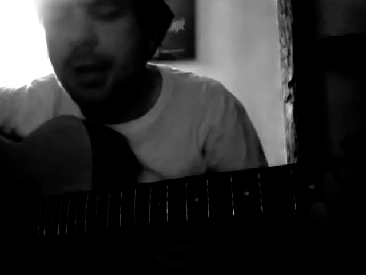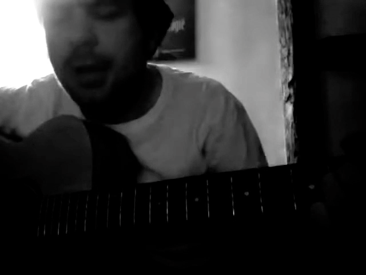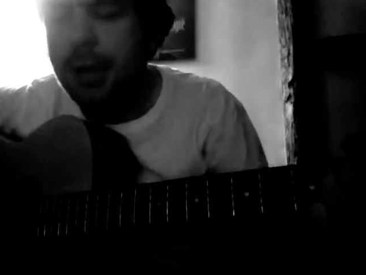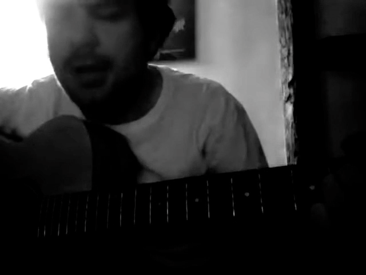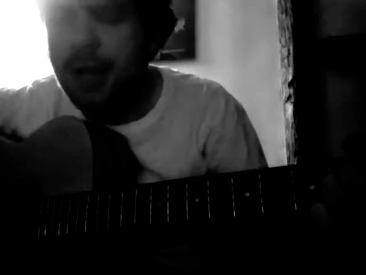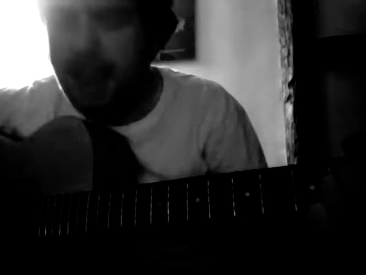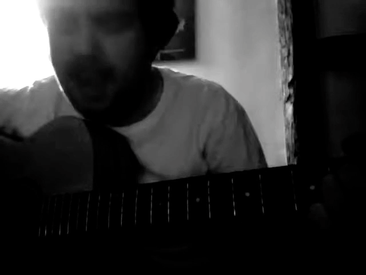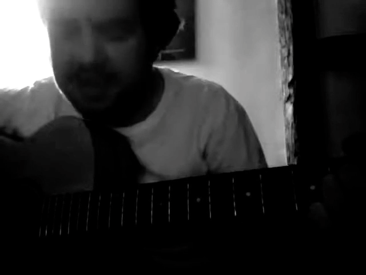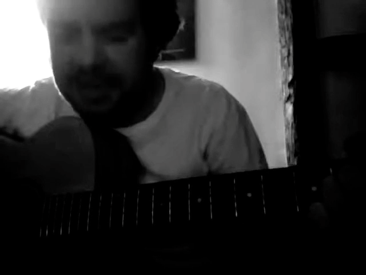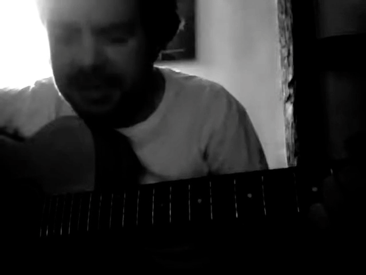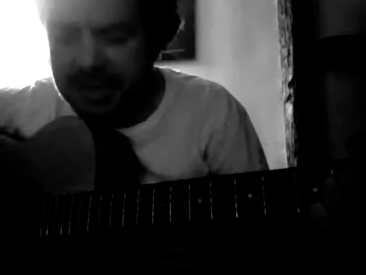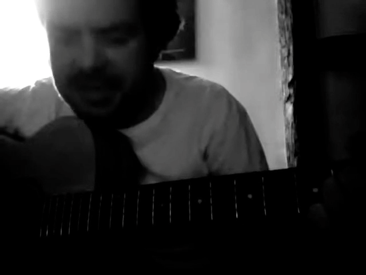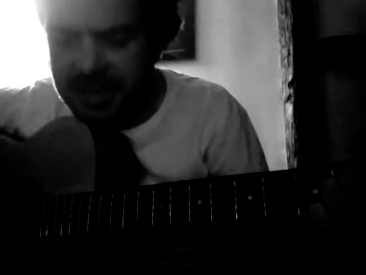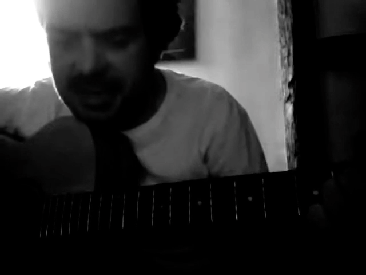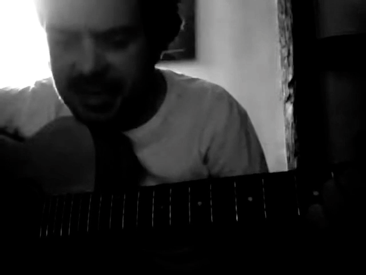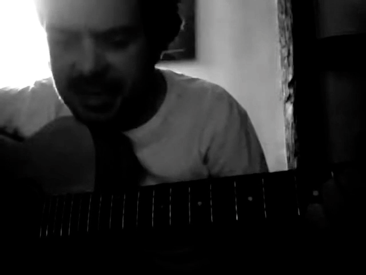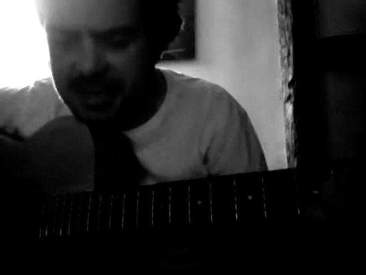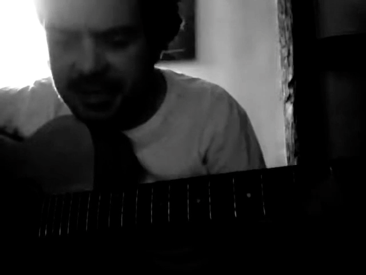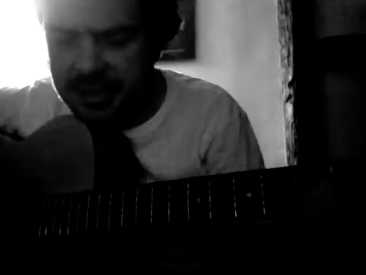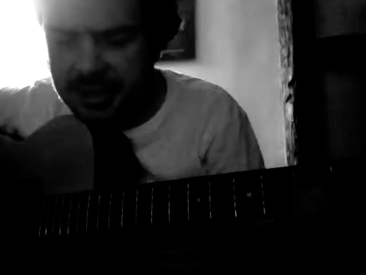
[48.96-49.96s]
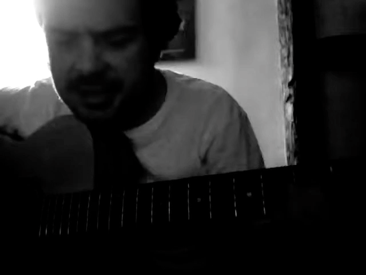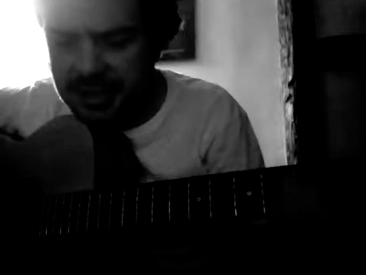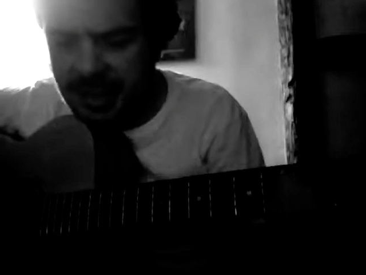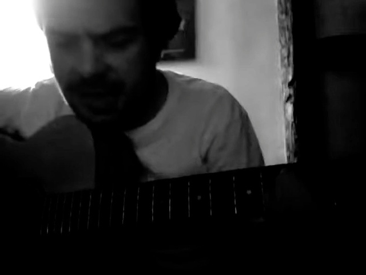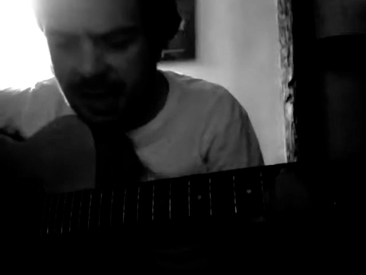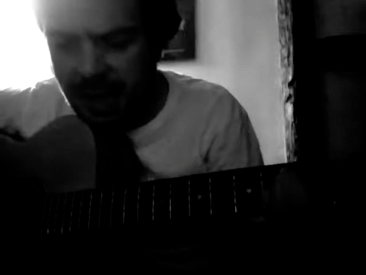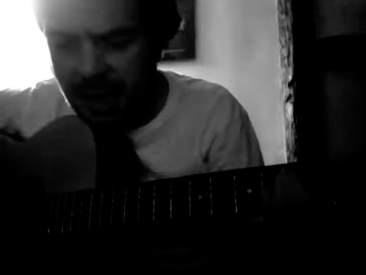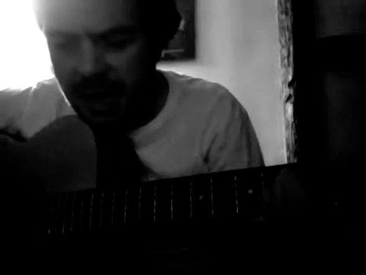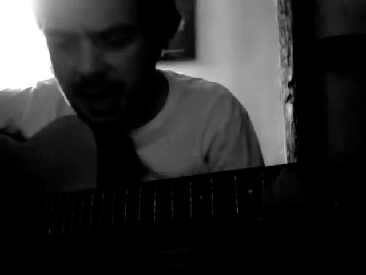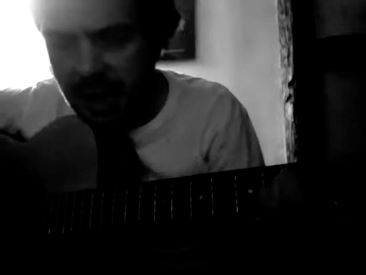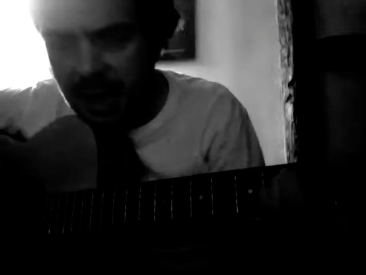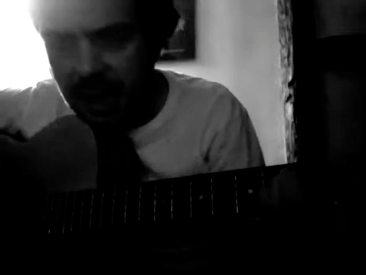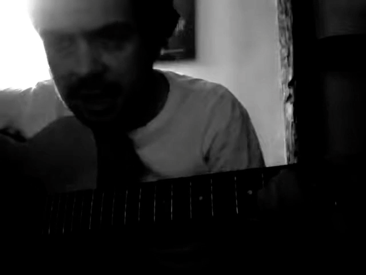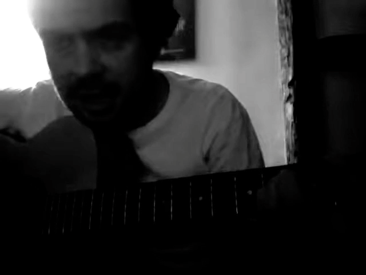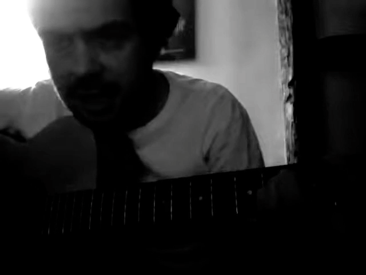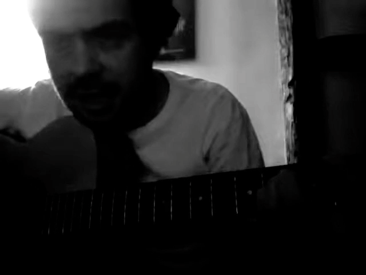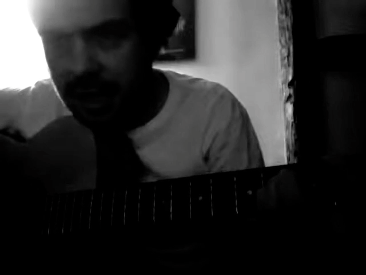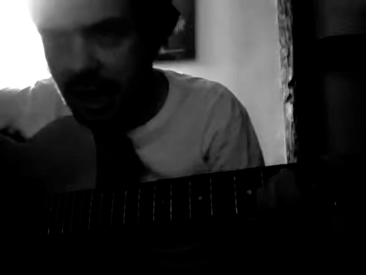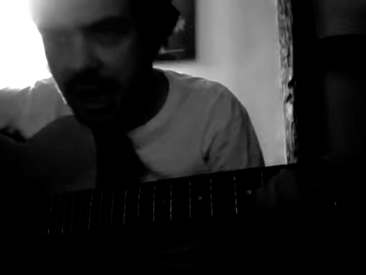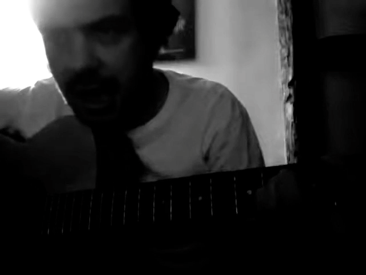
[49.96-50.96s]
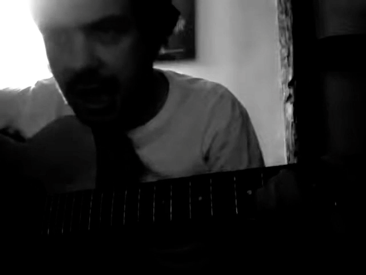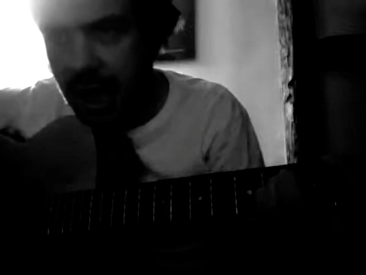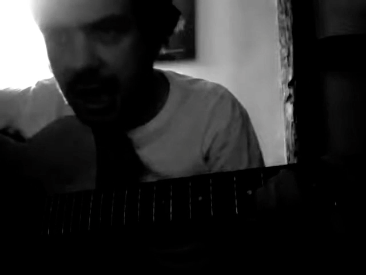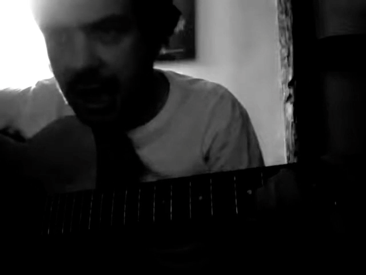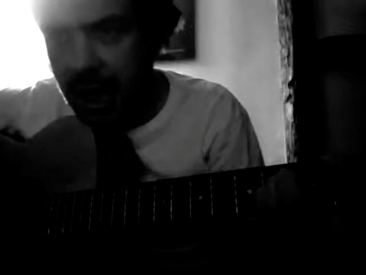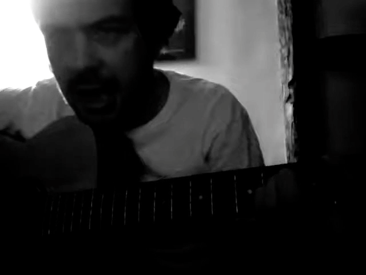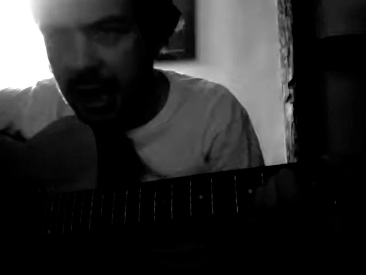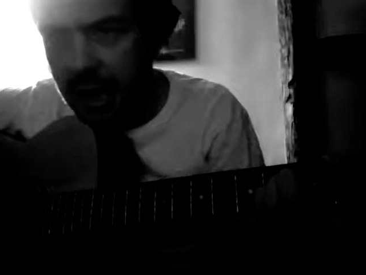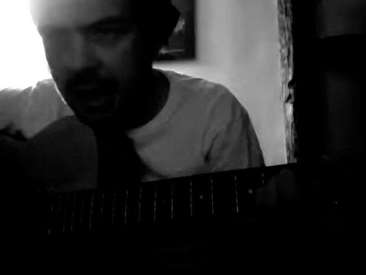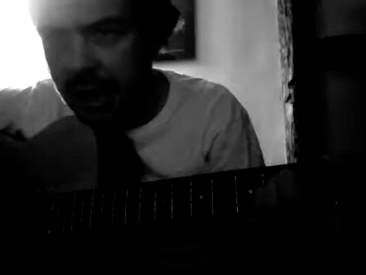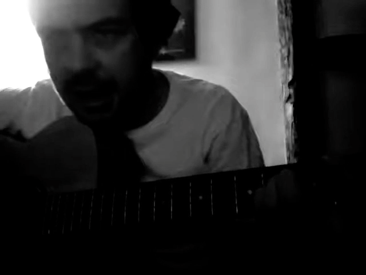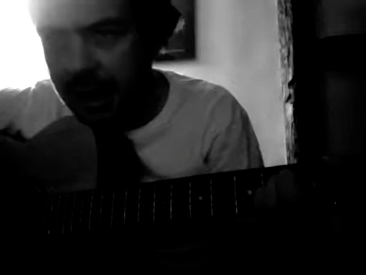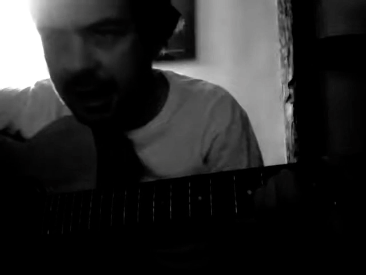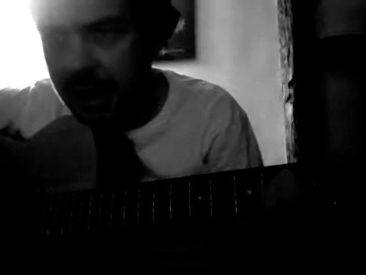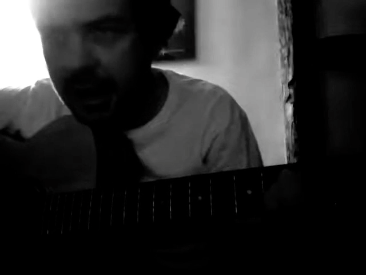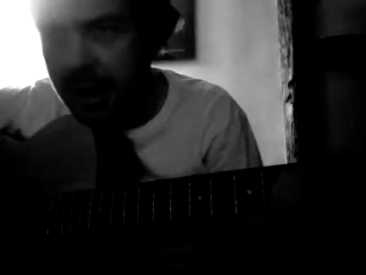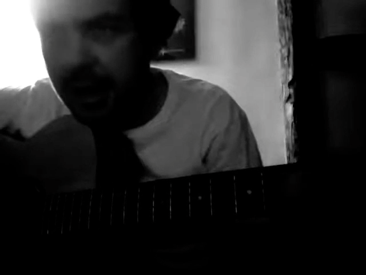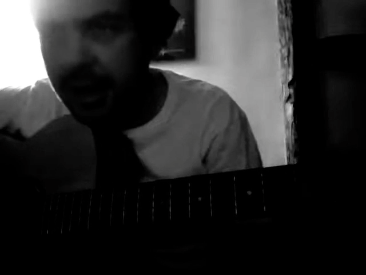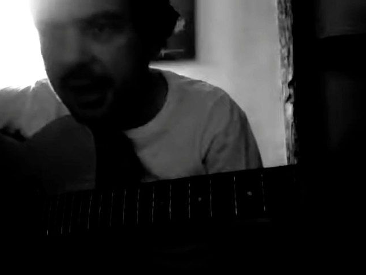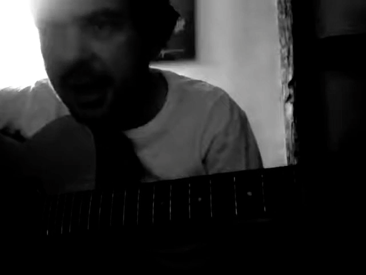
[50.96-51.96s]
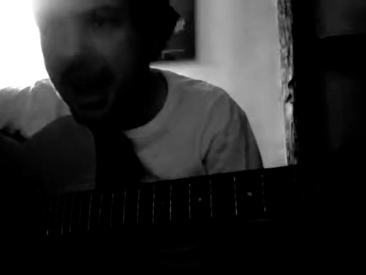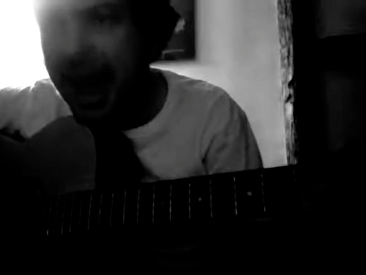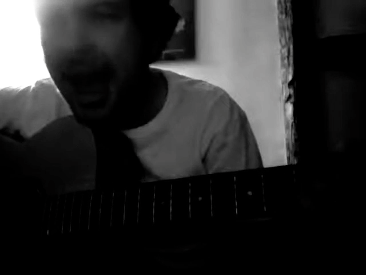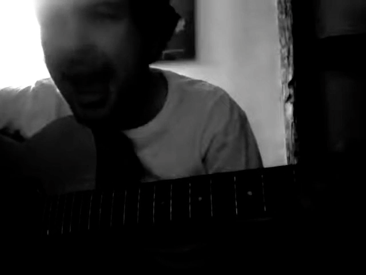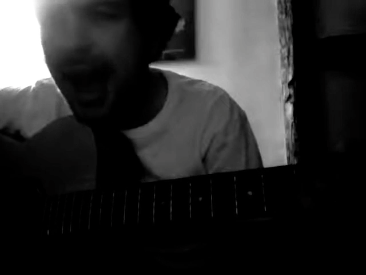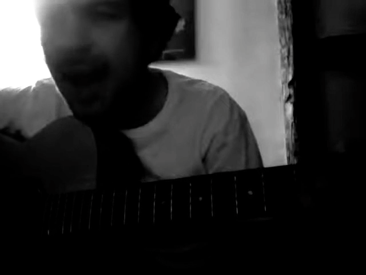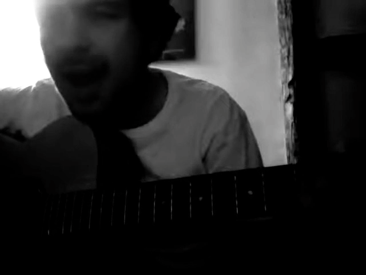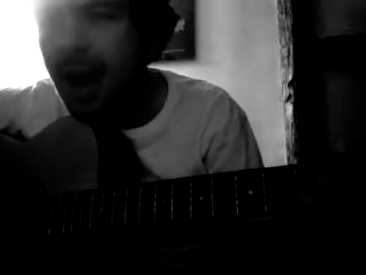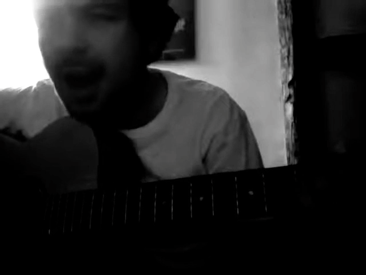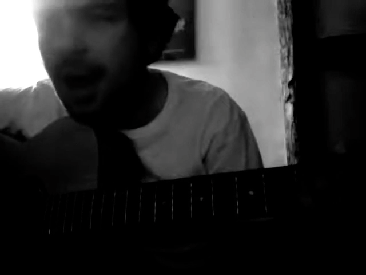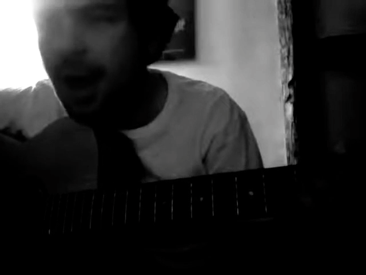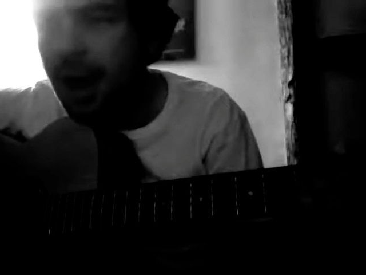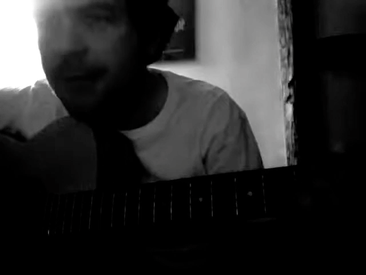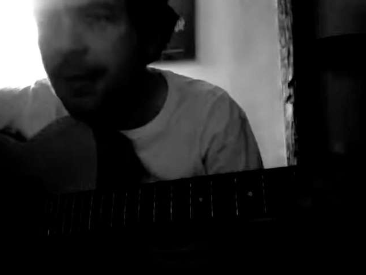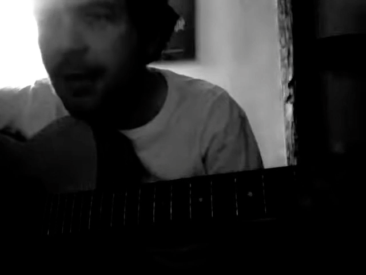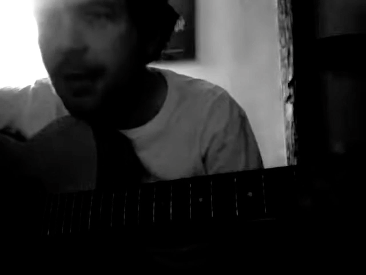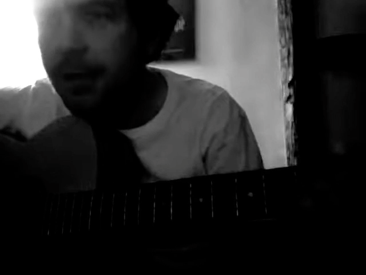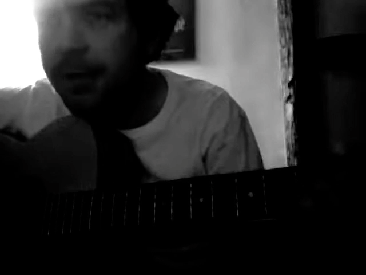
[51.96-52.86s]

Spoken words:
(no speaker visible)